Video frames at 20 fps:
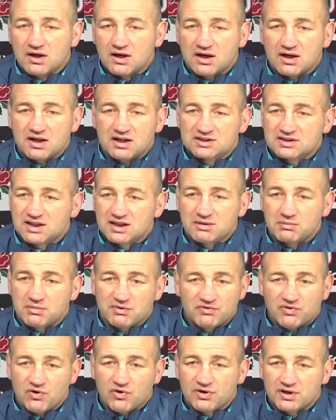and I said it
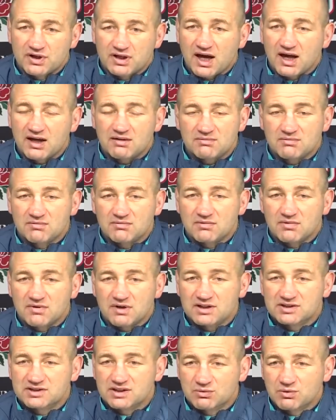before the game.
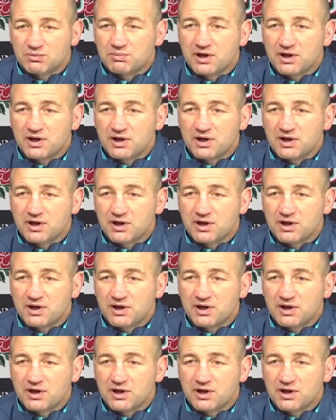I said we're